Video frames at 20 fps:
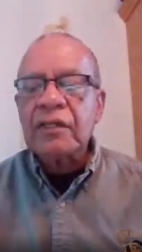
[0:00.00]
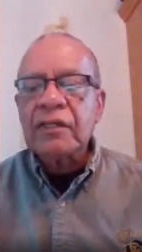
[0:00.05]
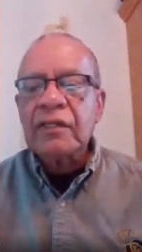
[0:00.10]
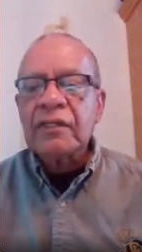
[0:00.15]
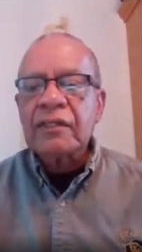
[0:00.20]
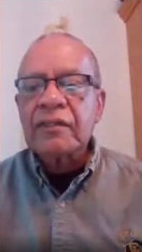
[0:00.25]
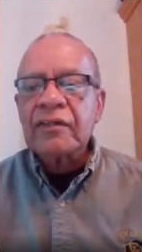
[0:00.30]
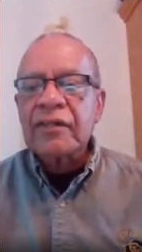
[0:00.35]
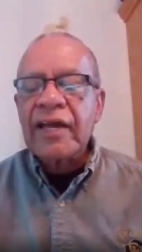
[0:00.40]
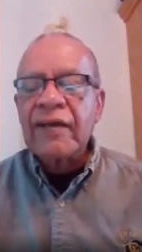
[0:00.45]

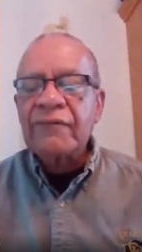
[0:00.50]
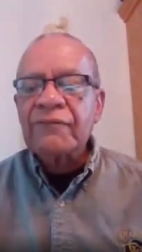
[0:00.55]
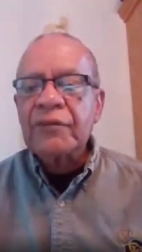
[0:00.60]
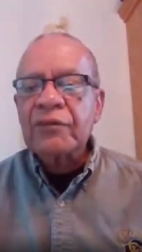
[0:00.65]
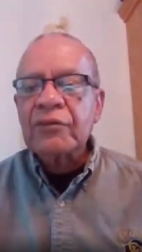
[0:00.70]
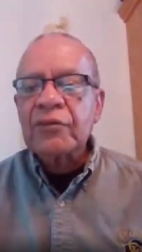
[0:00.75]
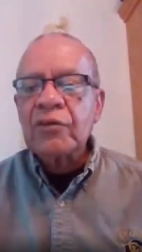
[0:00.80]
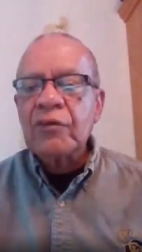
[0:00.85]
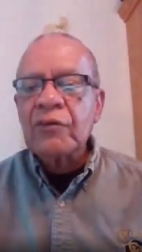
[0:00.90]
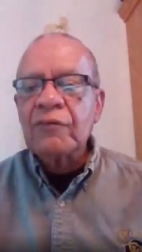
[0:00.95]
Good
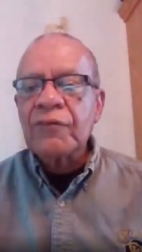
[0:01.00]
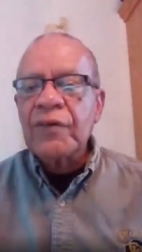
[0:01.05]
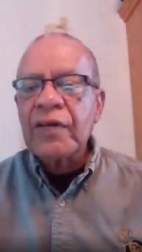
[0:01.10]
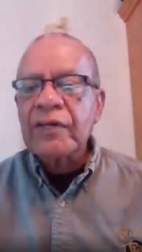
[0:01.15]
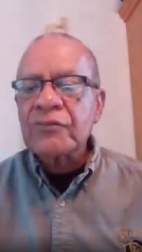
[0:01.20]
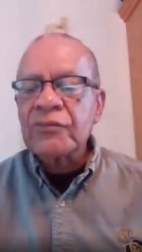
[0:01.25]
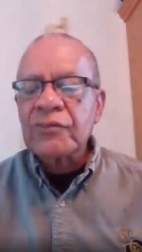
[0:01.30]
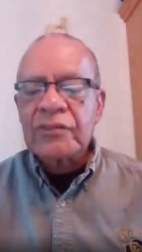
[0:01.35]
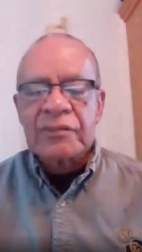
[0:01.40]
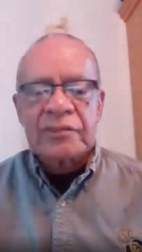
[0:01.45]
afternoon,
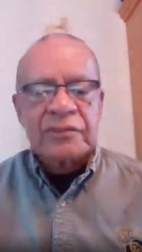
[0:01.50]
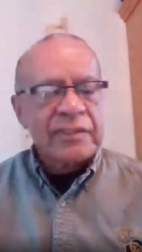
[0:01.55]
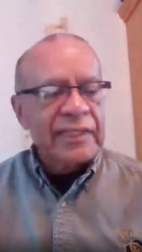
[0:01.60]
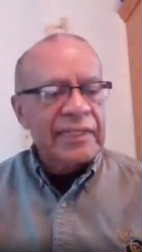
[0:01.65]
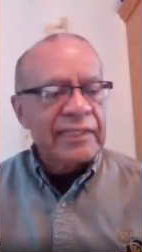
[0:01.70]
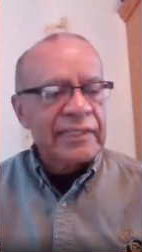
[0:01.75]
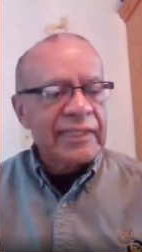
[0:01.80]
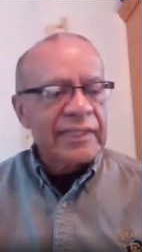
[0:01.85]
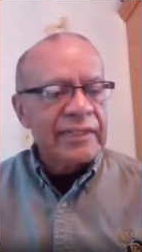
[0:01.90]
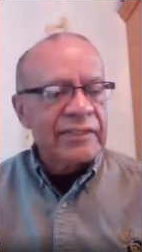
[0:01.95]
veterans.
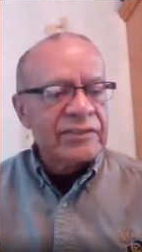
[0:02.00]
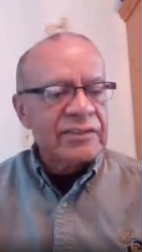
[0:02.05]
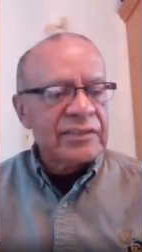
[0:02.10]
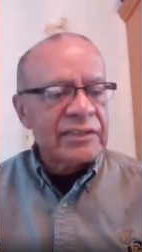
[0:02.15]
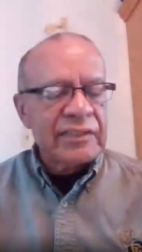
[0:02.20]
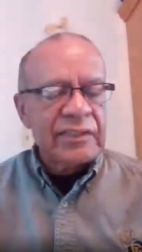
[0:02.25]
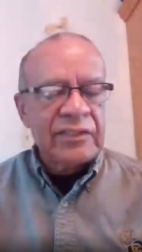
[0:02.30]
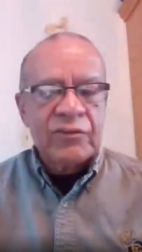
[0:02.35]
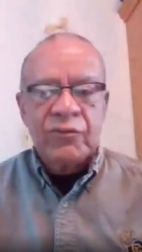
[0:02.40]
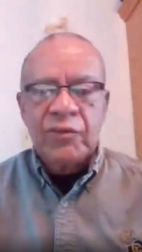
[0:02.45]
Ed
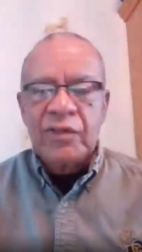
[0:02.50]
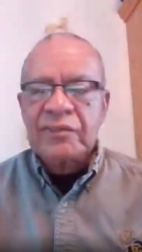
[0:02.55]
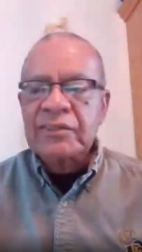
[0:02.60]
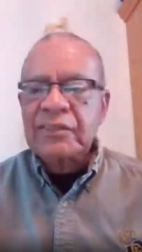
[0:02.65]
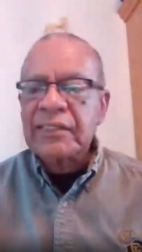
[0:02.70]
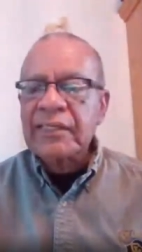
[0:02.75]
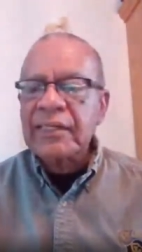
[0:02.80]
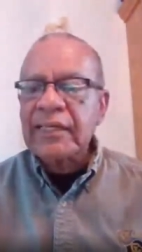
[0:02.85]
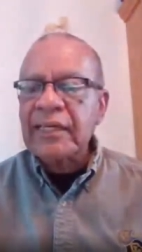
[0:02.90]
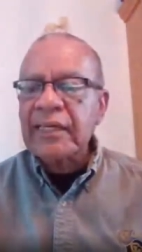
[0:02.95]
Harrison here once
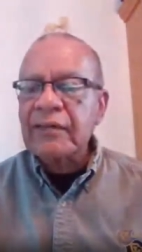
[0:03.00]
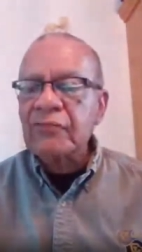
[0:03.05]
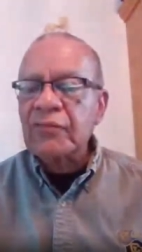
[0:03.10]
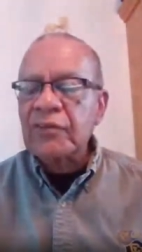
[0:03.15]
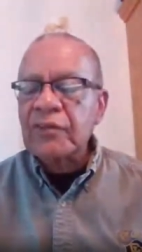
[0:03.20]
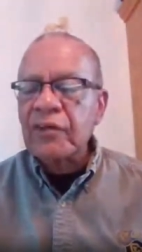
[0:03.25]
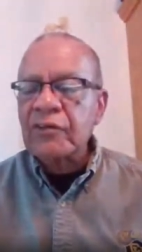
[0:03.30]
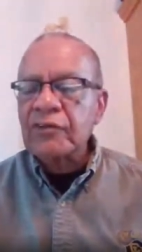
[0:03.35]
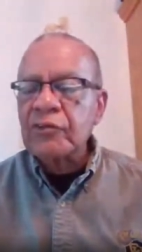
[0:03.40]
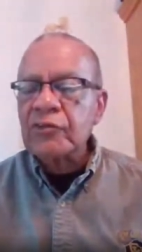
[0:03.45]
again
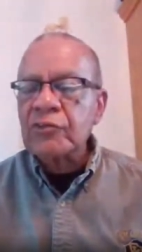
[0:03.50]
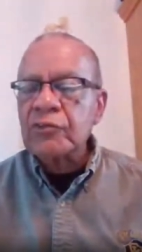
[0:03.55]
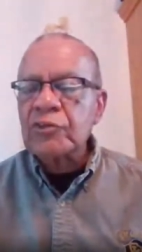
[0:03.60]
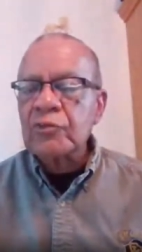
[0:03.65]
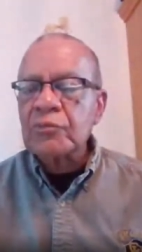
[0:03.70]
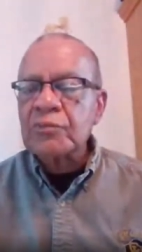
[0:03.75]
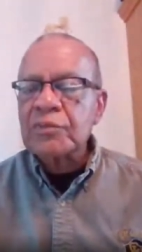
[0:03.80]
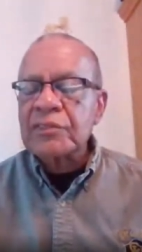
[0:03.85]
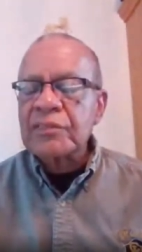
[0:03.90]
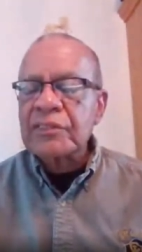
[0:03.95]
with our
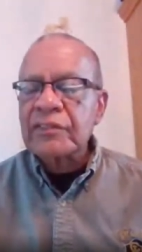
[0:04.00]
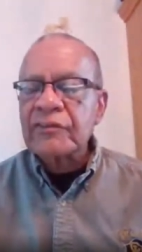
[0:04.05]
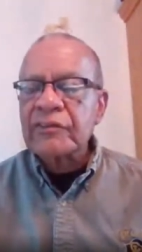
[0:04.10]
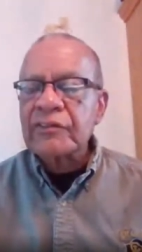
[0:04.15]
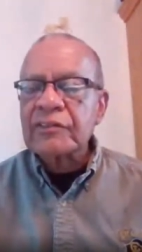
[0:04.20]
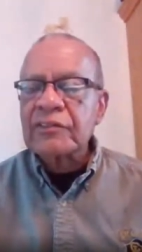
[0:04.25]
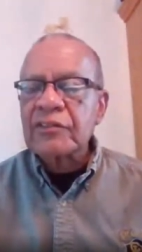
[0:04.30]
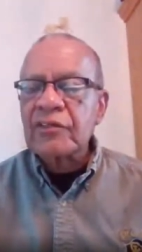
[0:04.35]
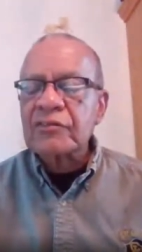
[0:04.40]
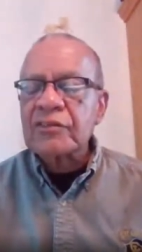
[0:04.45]
YouTube
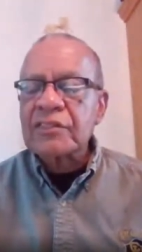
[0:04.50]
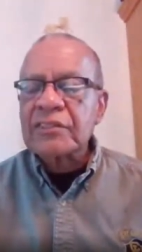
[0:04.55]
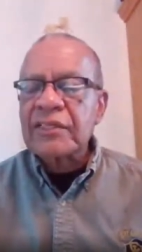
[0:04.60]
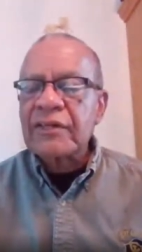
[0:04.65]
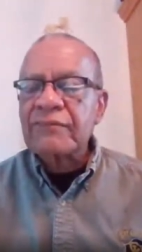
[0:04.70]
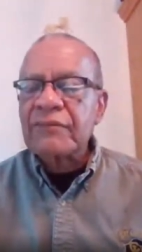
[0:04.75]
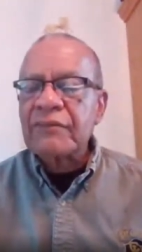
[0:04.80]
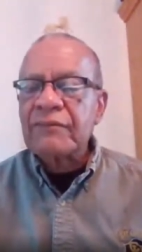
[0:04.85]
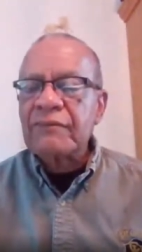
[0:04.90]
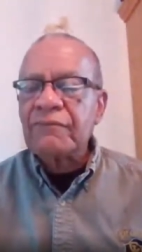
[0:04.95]
series on
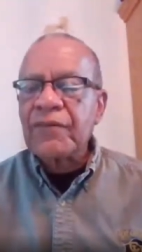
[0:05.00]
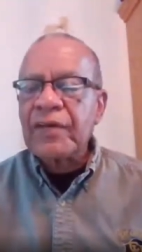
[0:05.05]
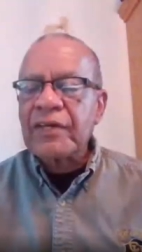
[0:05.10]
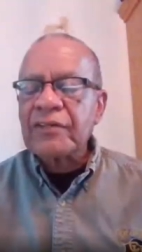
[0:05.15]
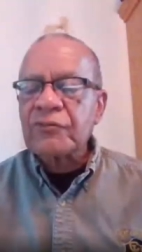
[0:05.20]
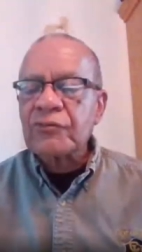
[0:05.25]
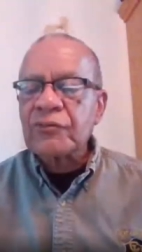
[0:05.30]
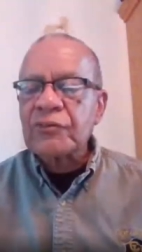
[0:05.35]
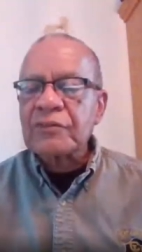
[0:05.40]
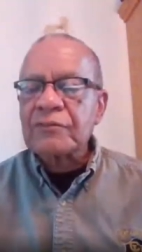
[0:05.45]
saving
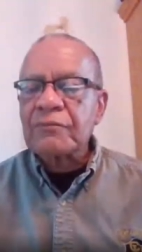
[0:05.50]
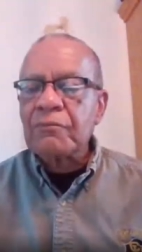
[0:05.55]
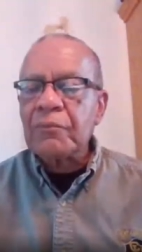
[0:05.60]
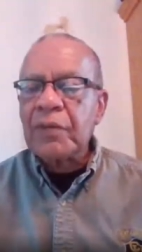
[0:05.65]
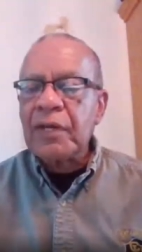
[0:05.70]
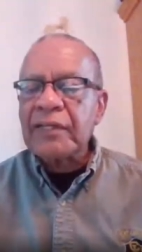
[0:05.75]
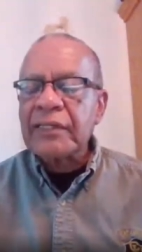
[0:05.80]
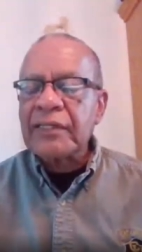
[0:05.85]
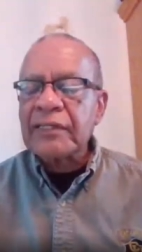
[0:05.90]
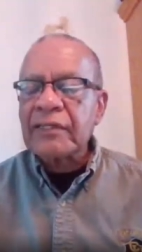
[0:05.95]
veterans
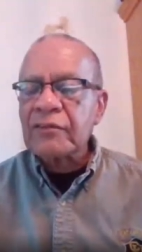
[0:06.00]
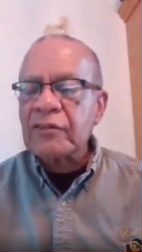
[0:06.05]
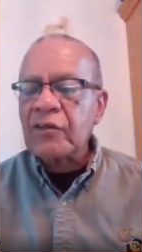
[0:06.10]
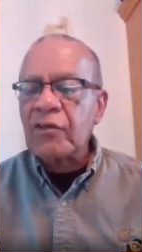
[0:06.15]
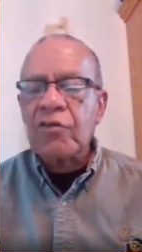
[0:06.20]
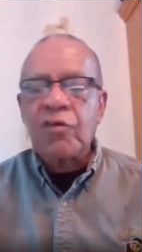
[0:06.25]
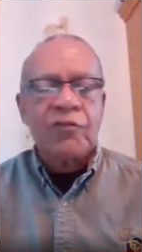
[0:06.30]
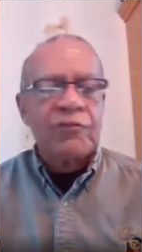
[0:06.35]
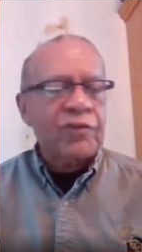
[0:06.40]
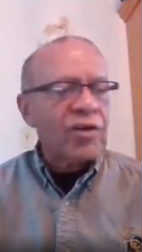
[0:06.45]
money on
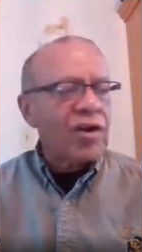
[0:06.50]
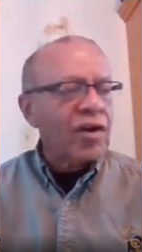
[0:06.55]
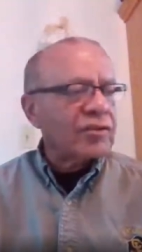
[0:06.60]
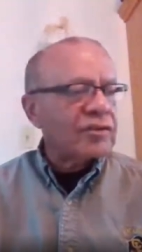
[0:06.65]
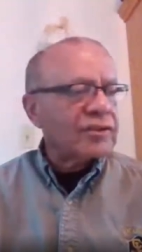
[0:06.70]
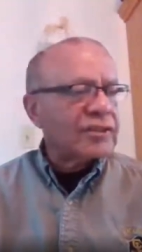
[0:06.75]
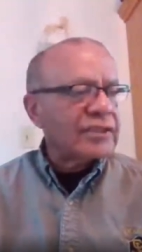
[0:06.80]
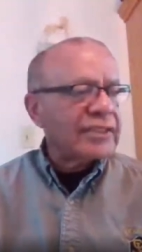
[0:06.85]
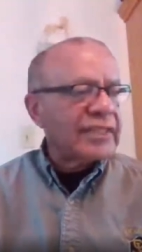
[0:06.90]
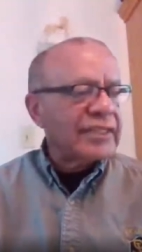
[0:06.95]
their overall
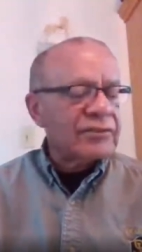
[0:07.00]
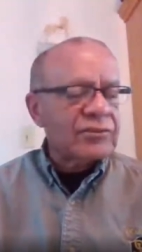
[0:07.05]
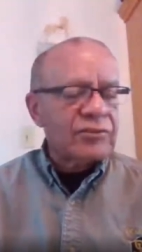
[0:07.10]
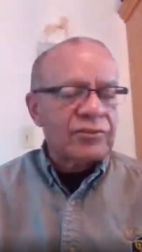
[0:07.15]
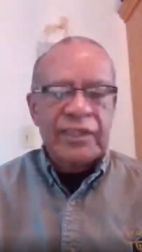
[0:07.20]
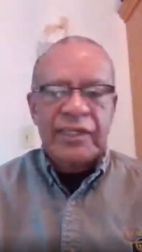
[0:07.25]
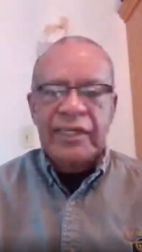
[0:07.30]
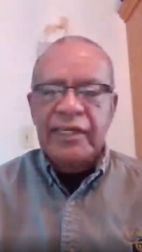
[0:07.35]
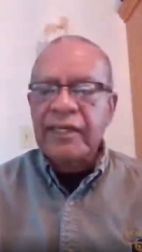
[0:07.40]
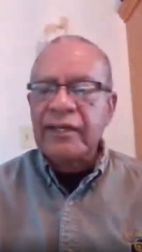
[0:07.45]
dental
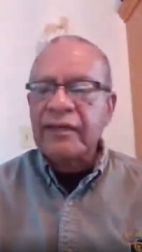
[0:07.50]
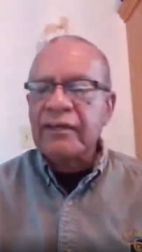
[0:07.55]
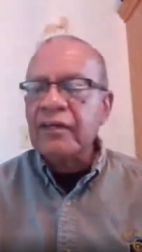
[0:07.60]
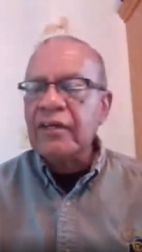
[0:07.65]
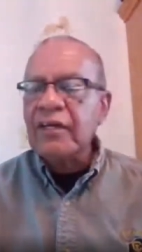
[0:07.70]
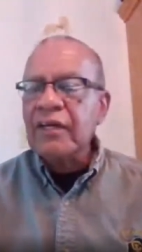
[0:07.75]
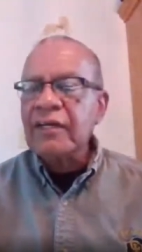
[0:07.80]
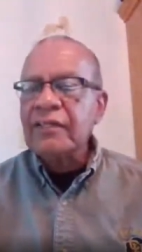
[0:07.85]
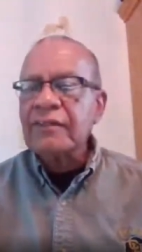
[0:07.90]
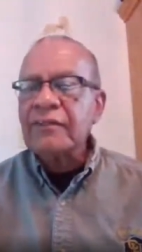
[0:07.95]
care.
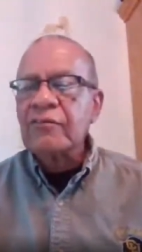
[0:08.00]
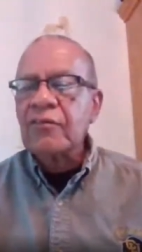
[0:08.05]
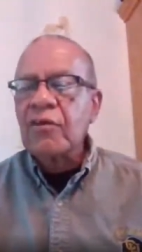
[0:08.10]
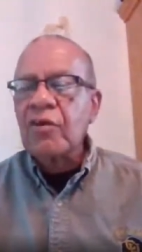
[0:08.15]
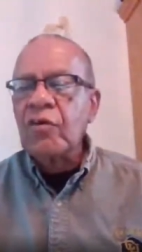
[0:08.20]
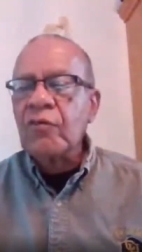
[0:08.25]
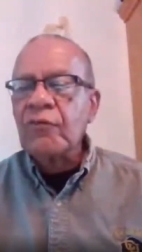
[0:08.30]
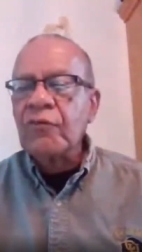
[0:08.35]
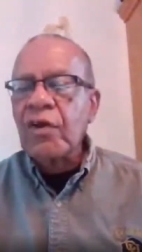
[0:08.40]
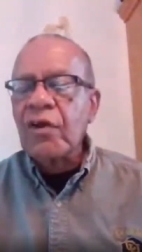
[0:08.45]
Their
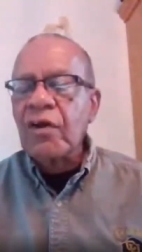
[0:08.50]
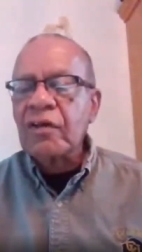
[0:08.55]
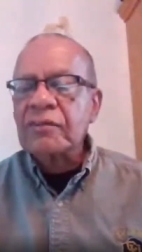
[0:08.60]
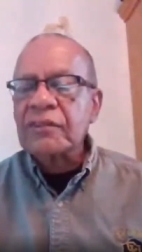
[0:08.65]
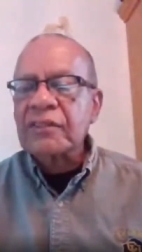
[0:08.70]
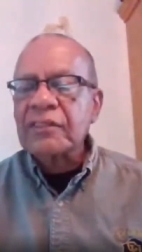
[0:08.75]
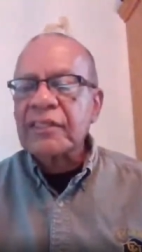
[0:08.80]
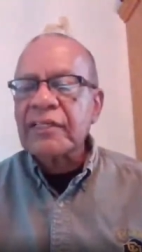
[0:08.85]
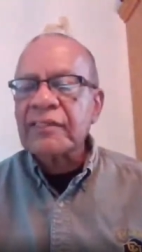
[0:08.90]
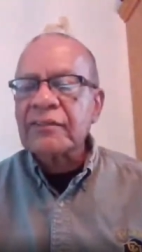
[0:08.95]
overall
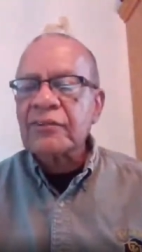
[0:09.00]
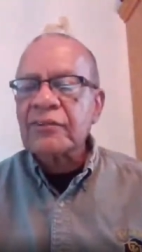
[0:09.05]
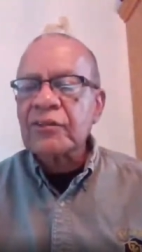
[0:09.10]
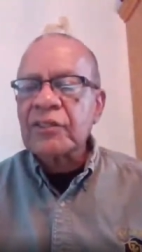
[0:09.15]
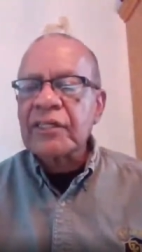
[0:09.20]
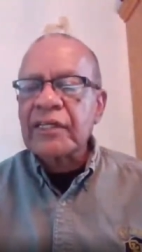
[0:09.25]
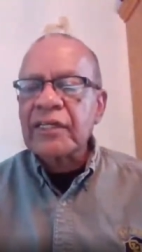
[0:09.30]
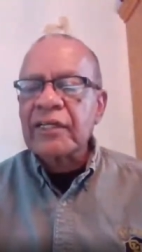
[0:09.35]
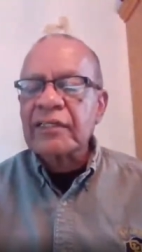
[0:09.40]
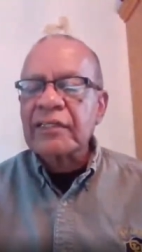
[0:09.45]
dental
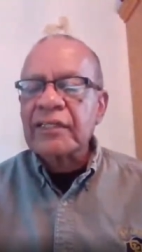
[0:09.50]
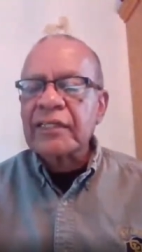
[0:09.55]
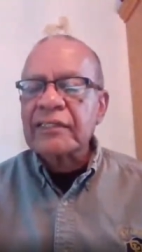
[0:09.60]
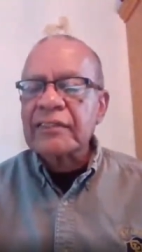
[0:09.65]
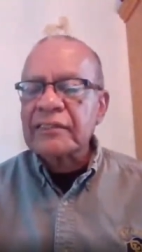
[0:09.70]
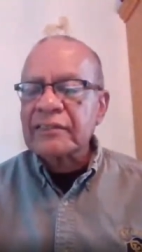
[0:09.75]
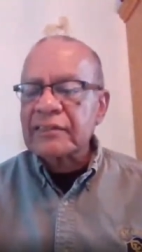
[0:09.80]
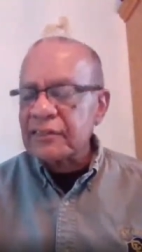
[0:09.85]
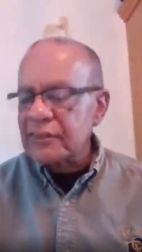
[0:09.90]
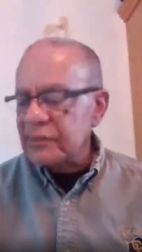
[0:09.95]
care,
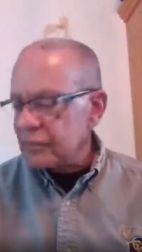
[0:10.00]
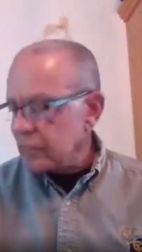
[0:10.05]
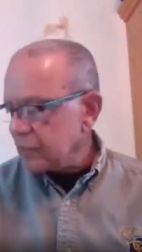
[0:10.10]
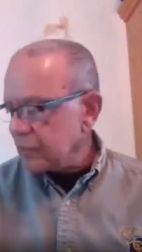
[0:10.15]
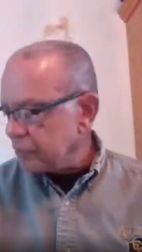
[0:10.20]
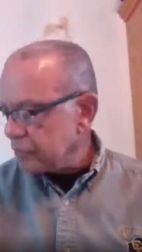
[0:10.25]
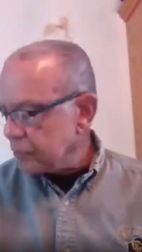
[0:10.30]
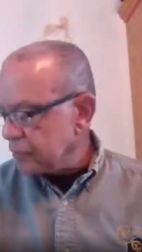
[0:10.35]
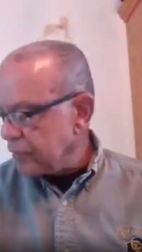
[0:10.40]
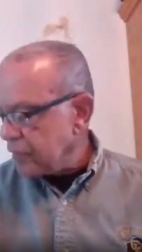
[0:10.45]
ladies and
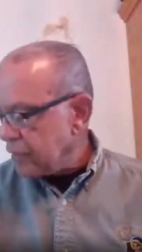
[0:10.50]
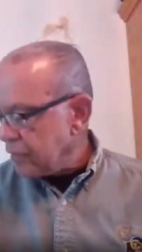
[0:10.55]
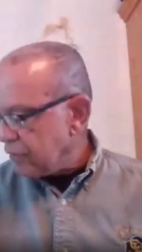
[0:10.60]
gentlemen.